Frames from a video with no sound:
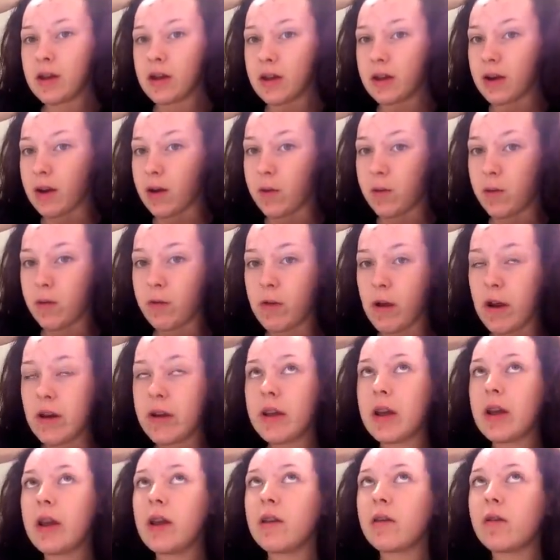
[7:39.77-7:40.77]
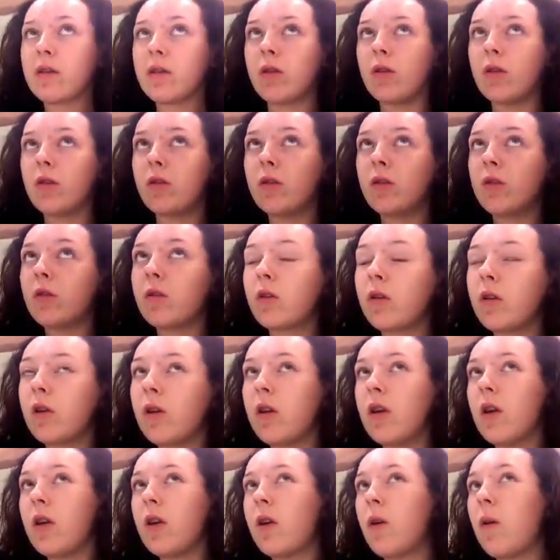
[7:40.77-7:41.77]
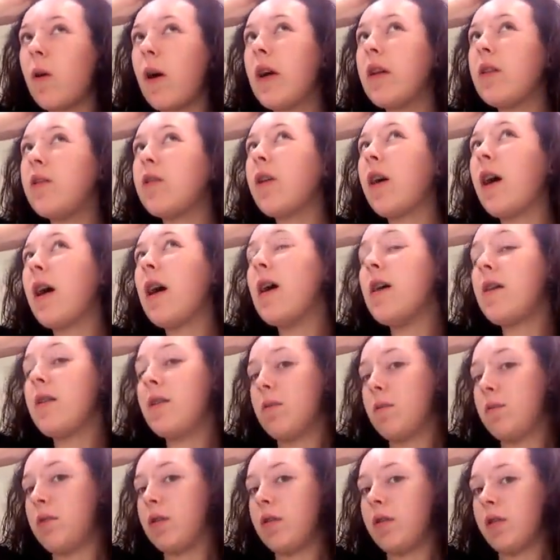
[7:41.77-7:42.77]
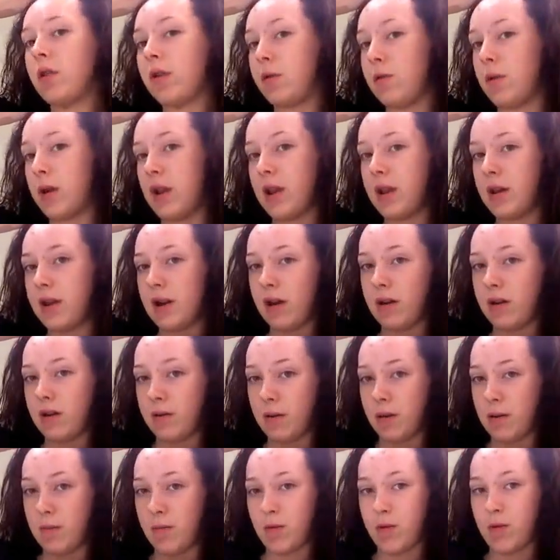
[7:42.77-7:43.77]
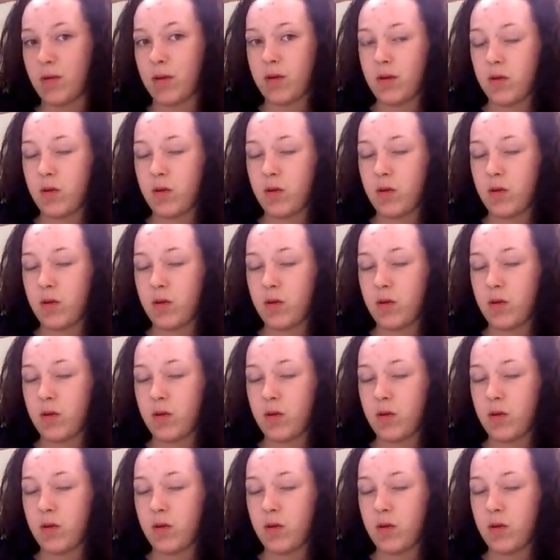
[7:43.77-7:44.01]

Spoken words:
Now already it's gone quite dry, so I'm just going to wet it down a bit more.